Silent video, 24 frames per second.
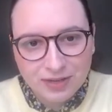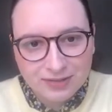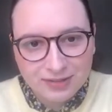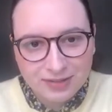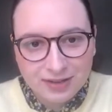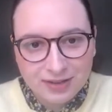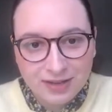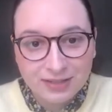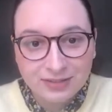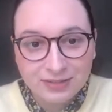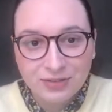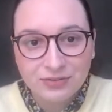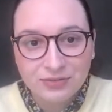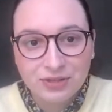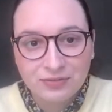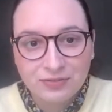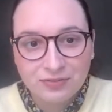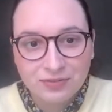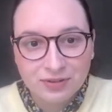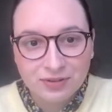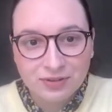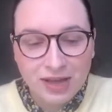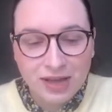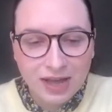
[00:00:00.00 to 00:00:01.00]
And I don't
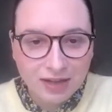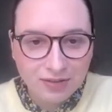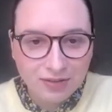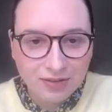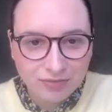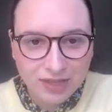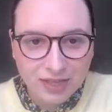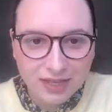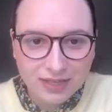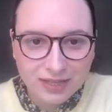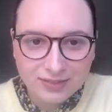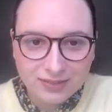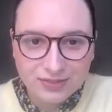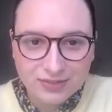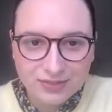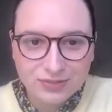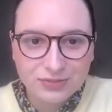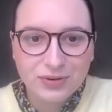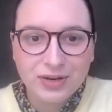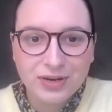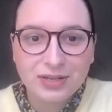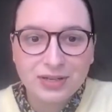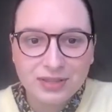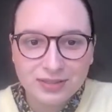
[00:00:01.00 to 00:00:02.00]
even have kids or
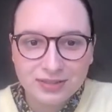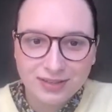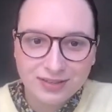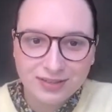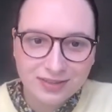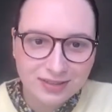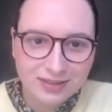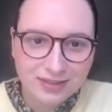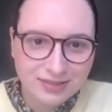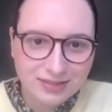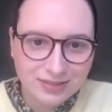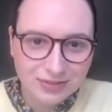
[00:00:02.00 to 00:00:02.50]
anything like that.